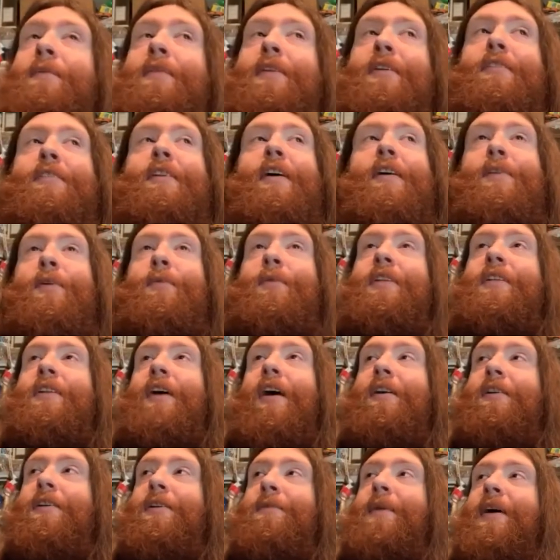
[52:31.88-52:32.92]
the stuff that we
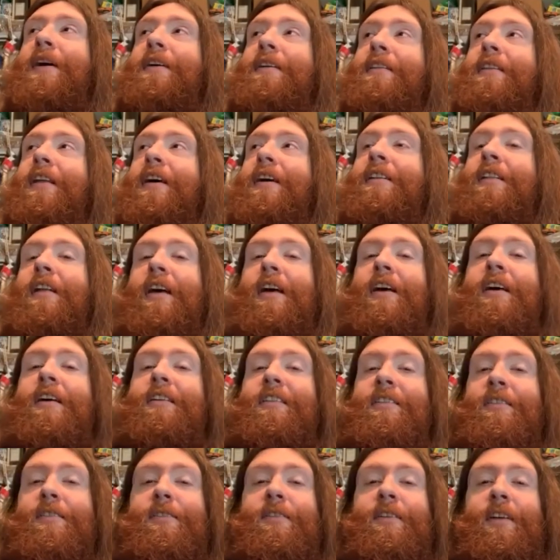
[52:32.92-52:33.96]
talked about in that
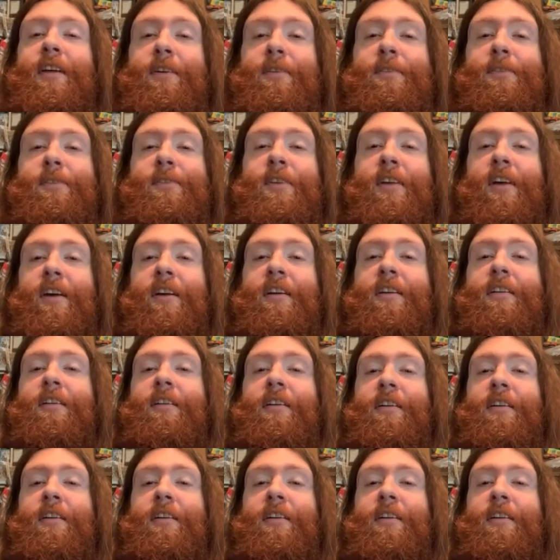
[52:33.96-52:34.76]
class, it was like